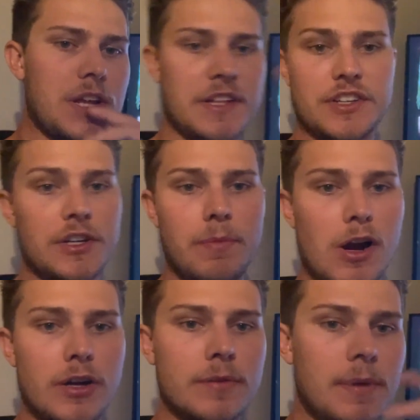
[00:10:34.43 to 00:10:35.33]
a good
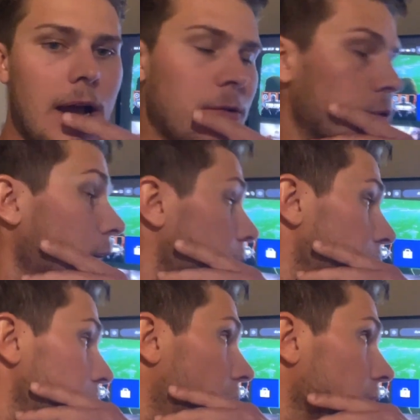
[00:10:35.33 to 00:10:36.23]
monitor. I would
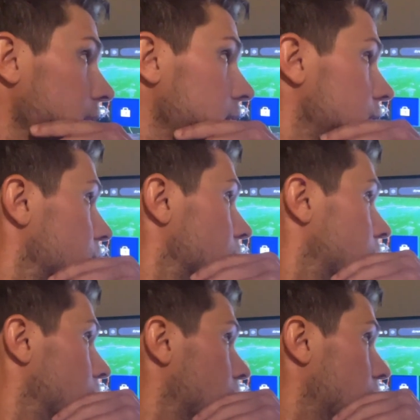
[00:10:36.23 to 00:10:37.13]
recommend buying it
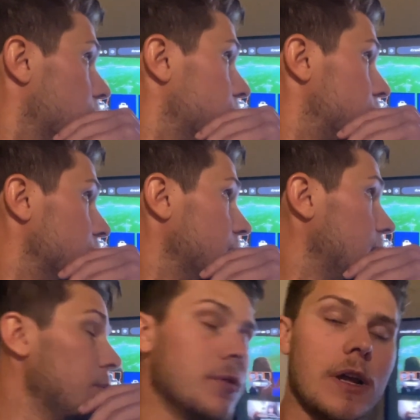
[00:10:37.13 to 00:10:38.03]
to
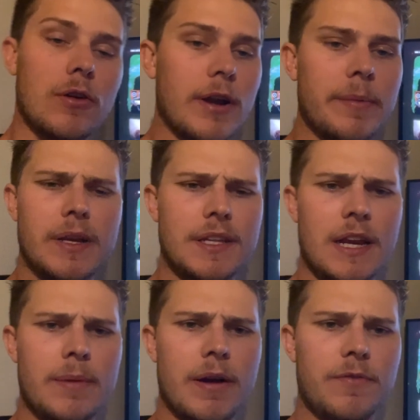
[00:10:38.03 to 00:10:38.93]
anyone. I'd recommend it to any
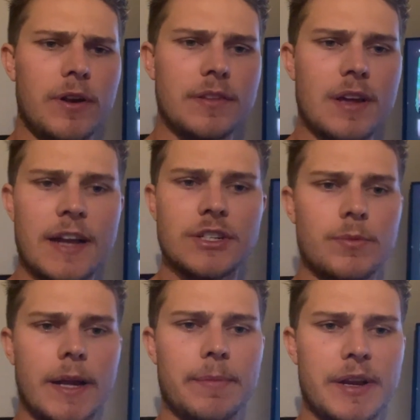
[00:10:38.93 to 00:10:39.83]
of my friends. I actually
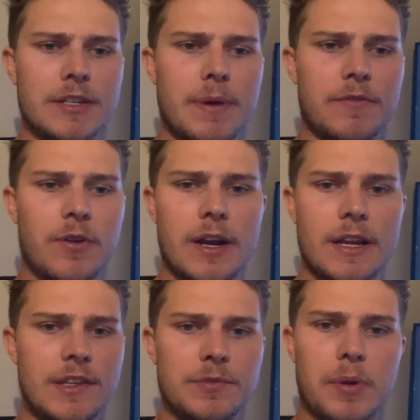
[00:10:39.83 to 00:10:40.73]
recommend it to my friend, and
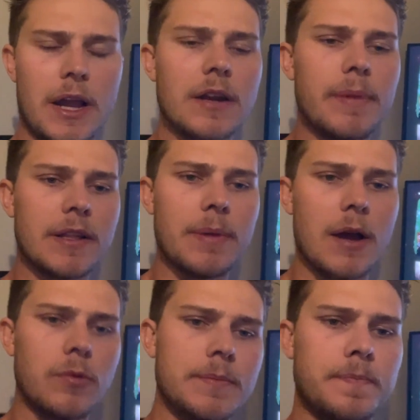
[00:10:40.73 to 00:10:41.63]
he's probably about to buy
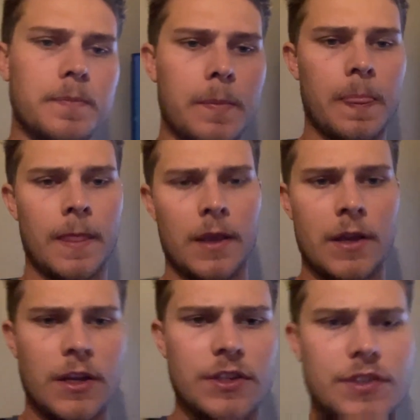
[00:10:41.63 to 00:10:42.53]
one.
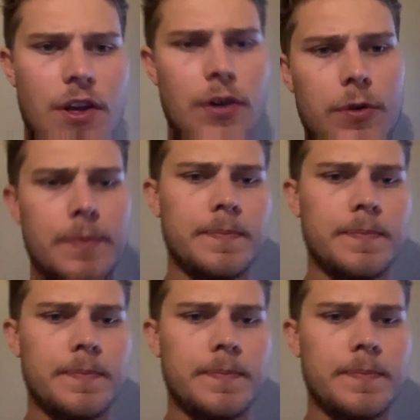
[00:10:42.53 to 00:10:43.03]
So